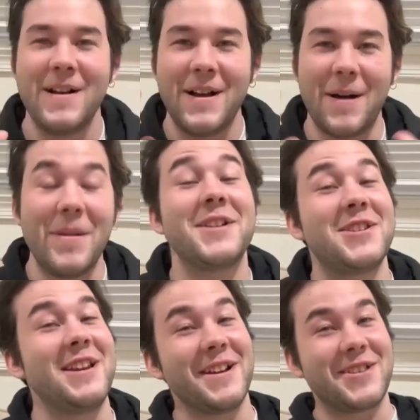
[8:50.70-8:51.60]
I'm not
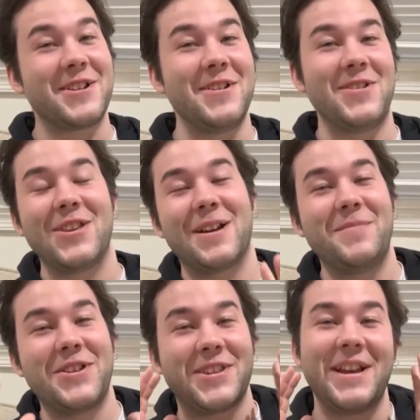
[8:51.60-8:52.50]
saying it's a good thing. I'm
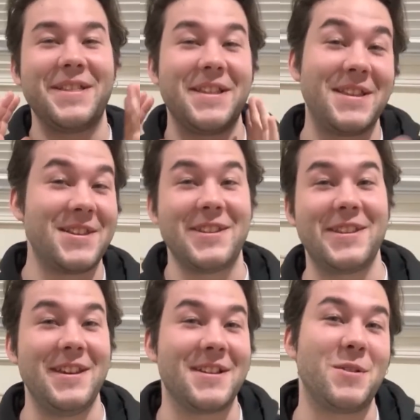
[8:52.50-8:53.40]
just saying that this is
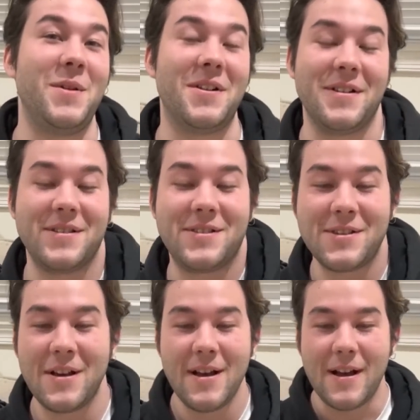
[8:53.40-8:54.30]
the
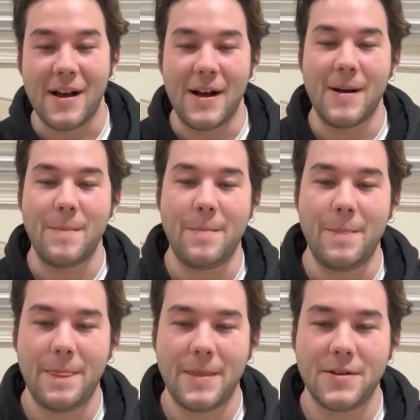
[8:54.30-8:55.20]
experience.
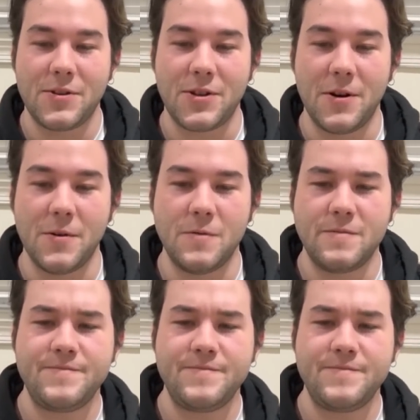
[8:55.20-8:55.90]
So